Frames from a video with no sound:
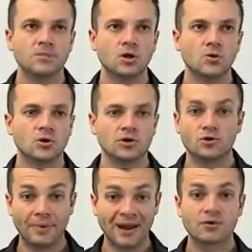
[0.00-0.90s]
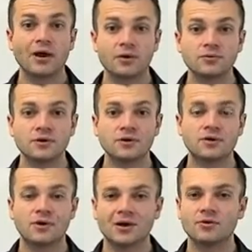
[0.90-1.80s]
your background.
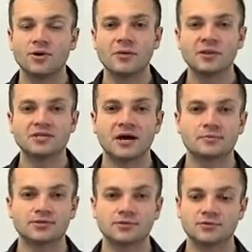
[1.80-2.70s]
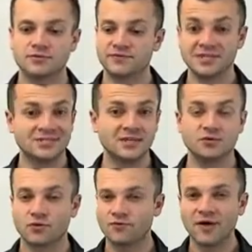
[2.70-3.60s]
I don't know how many times you've
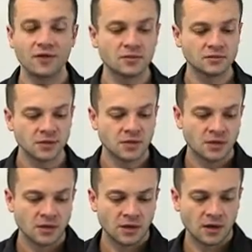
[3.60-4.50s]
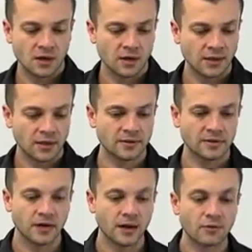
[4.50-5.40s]
succeeded or failed,
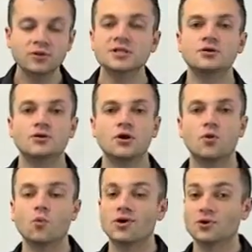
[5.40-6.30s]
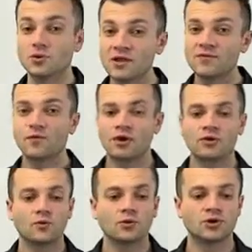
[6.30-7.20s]
and I really don't know what you're looking for. I
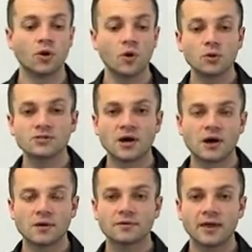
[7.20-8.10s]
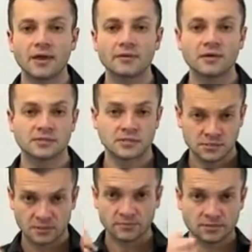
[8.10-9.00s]
don't know what your goals are. Okay,
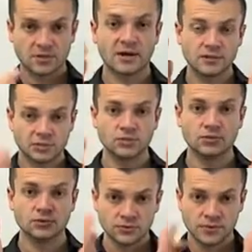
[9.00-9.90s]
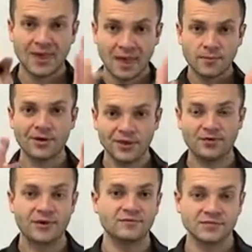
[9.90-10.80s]
because I'm talking to you to the camera
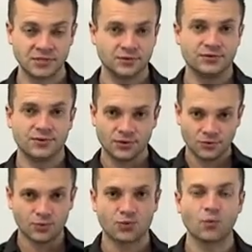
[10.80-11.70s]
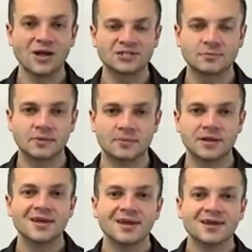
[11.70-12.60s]
here. Obviously, you're watching me, but